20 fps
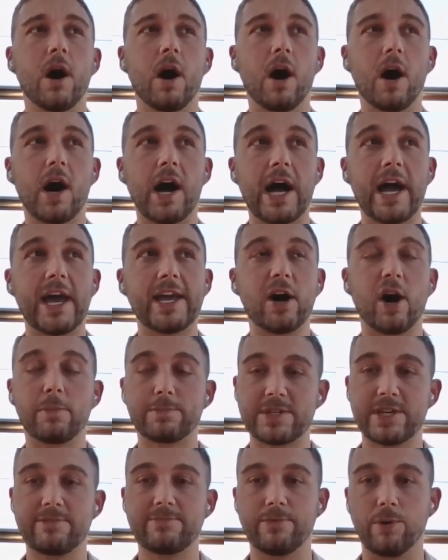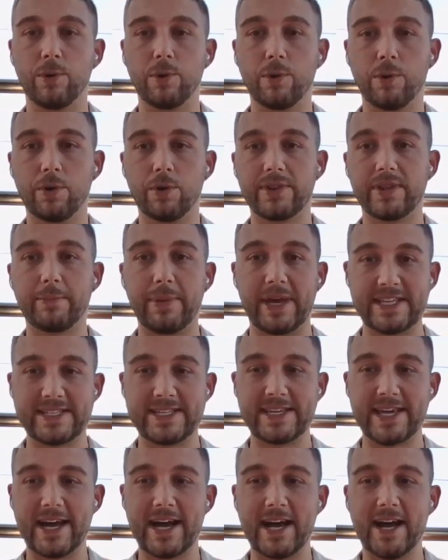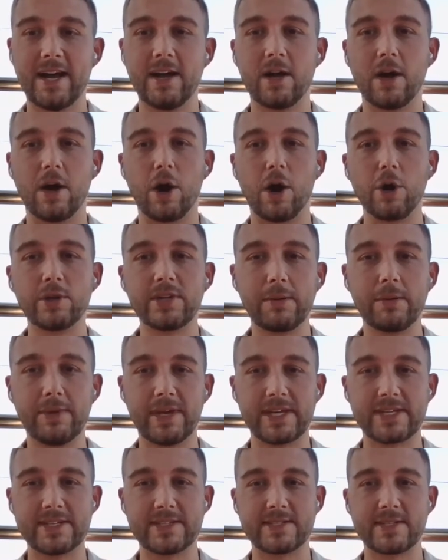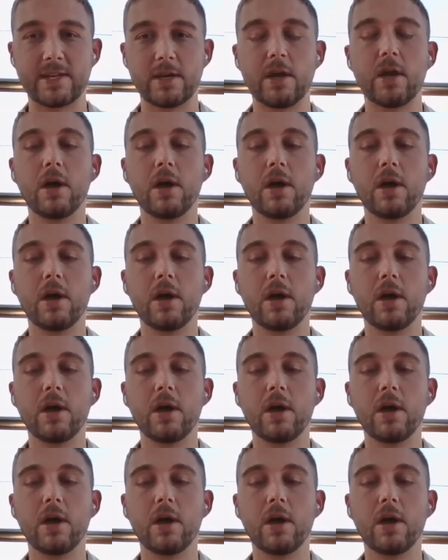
I opted for the PCR only because